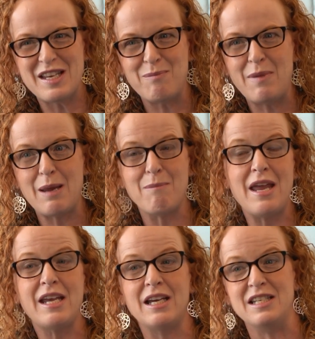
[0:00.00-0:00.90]
It may
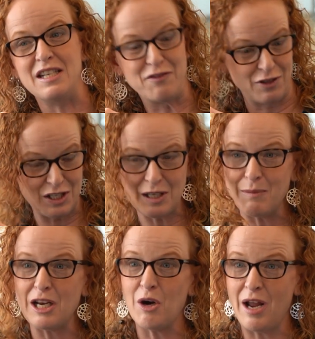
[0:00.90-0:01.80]
make a different
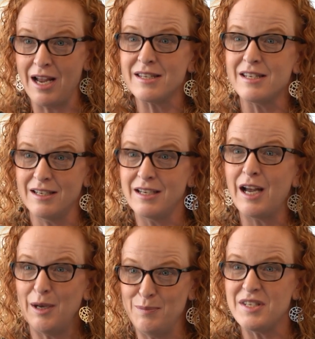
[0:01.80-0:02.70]
amino acid
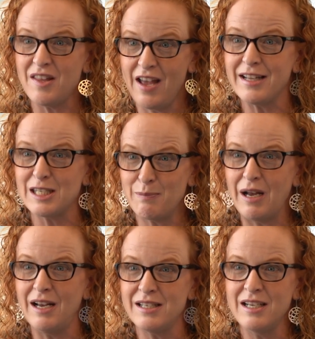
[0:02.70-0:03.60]
come to that
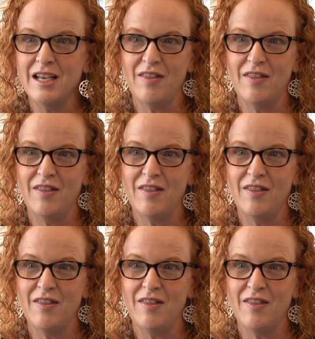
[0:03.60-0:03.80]
spot.